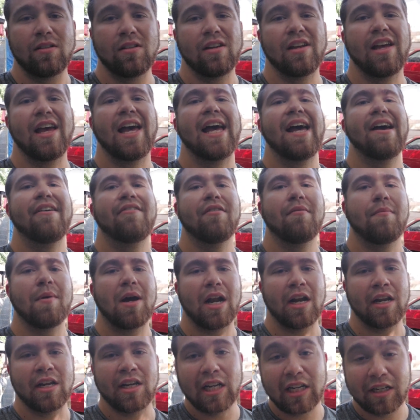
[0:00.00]

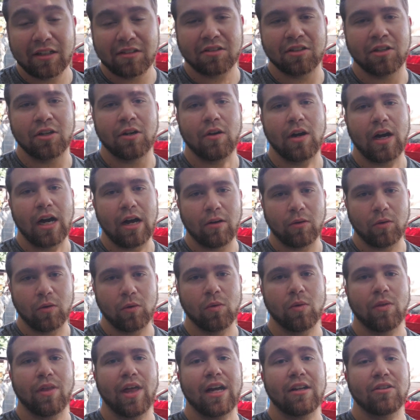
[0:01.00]
everybody needs to know how
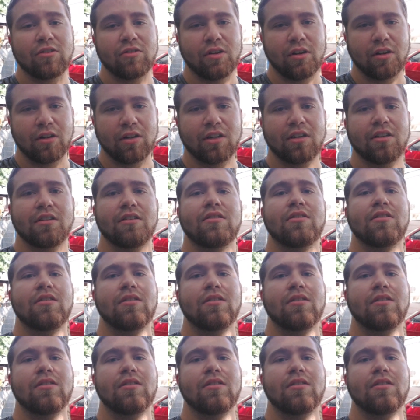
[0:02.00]
cool that truck is.